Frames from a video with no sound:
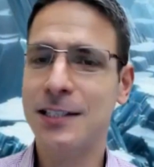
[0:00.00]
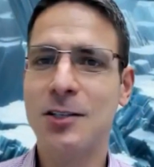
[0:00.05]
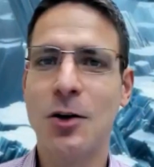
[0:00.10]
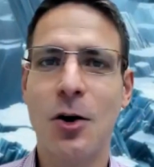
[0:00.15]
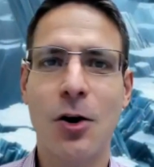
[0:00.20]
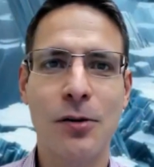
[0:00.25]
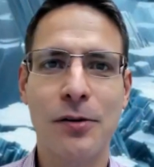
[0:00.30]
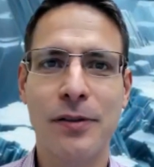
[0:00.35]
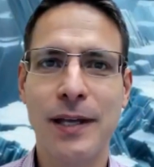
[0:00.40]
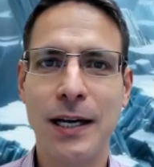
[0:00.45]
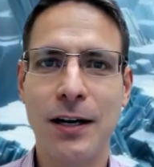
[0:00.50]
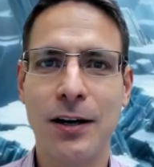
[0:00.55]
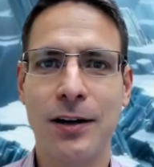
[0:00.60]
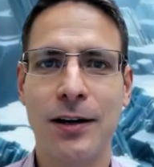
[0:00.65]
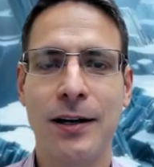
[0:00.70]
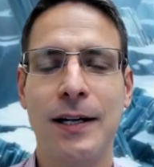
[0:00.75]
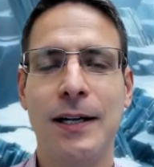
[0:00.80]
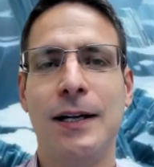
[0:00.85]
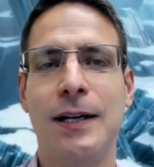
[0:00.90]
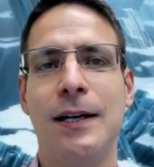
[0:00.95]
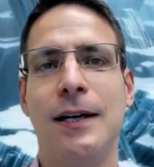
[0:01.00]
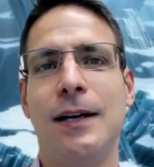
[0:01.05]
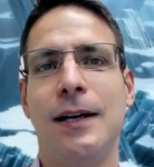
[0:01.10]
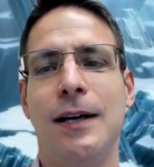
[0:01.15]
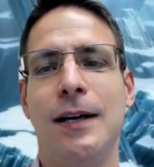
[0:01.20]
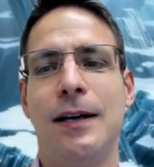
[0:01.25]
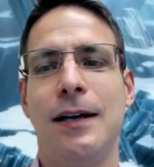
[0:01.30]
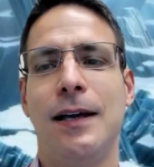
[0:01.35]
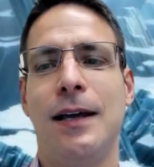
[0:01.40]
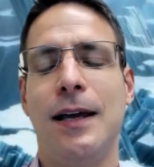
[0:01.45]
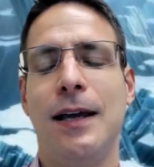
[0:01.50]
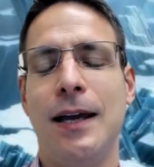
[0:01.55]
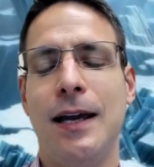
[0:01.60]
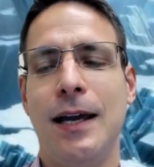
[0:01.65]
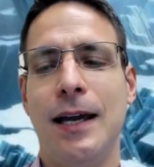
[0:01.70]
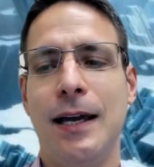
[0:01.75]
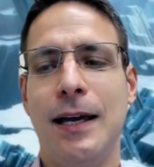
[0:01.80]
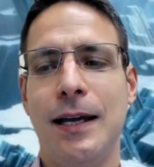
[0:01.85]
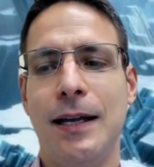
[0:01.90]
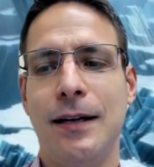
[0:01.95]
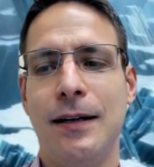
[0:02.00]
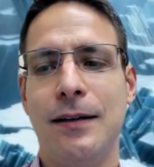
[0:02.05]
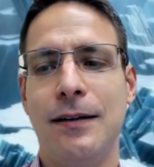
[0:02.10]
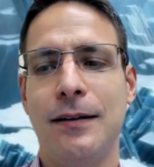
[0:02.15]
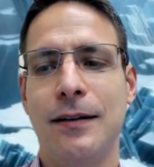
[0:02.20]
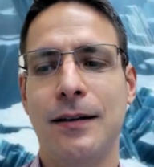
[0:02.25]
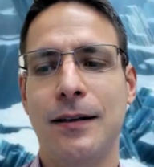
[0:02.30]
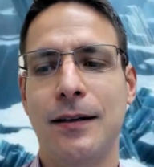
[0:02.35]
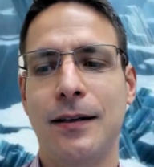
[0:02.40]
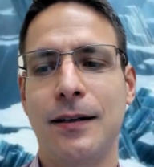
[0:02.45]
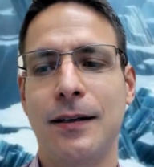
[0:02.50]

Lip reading: it's all there. And